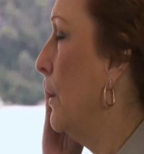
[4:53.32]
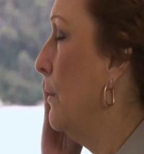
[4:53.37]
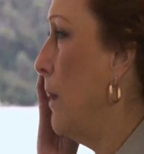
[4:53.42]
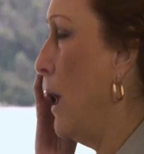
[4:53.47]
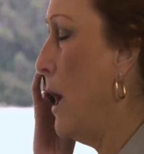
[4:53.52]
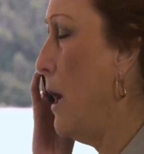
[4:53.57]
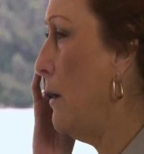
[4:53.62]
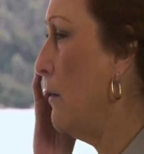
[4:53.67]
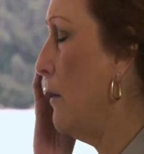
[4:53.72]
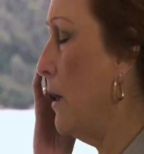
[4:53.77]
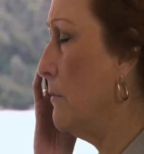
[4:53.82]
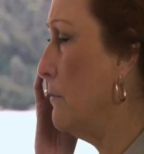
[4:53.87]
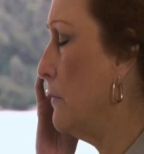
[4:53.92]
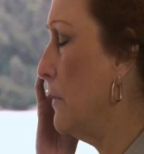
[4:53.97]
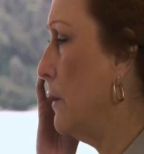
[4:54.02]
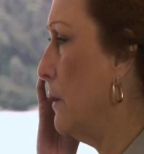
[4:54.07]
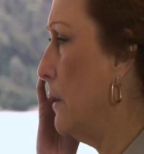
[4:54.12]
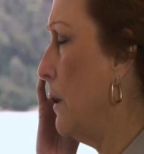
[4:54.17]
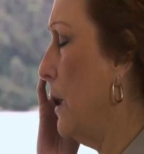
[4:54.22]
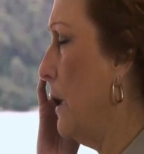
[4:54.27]
No, I,
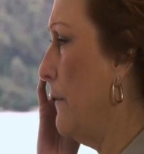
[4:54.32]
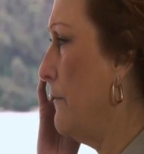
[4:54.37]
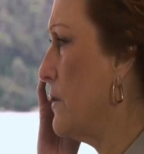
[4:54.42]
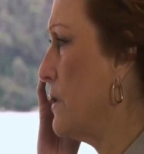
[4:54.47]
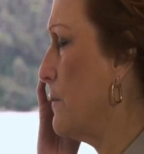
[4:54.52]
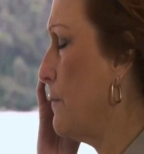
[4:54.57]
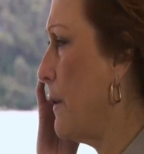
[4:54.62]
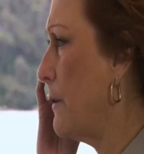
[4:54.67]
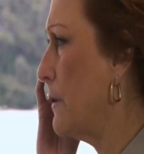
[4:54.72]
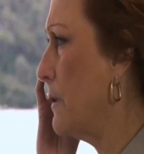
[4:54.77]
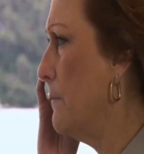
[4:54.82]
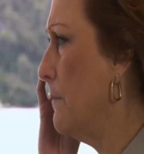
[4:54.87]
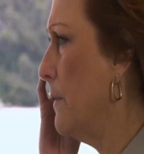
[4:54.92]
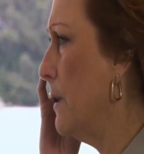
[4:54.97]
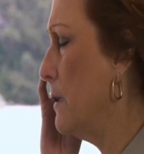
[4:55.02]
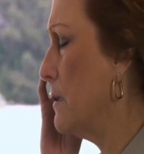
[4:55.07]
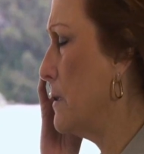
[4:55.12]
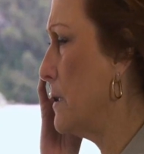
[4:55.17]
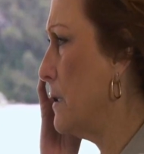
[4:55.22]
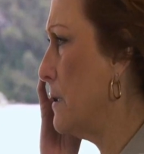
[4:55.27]
I haven't spoken to
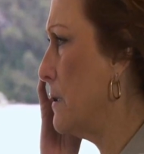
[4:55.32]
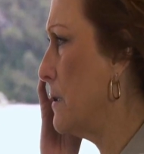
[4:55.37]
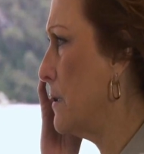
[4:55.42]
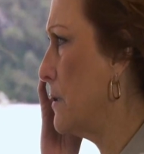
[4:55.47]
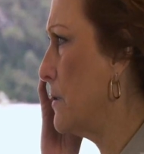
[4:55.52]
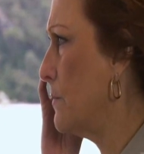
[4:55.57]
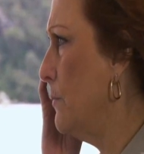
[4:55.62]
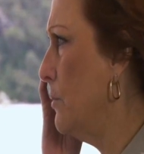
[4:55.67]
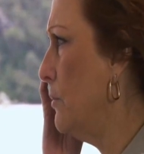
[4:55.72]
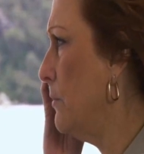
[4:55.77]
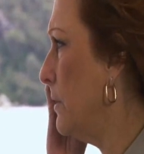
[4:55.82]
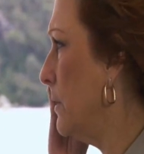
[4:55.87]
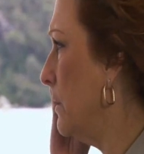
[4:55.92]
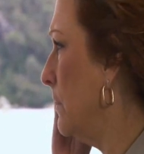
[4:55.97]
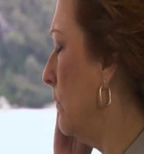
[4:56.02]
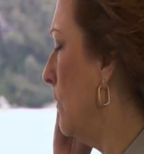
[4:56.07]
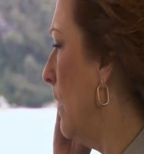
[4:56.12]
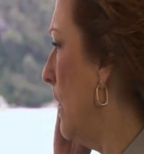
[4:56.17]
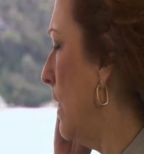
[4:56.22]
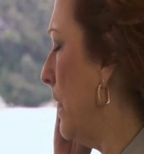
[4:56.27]
Miles since this morning.
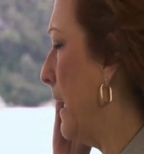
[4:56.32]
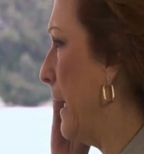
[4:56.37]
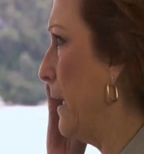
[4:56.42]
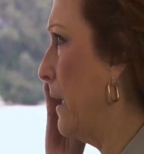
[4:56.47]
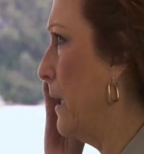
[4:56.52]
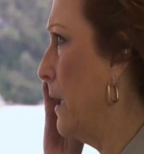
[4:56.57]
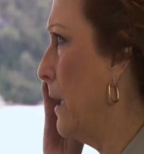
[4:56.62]
Why?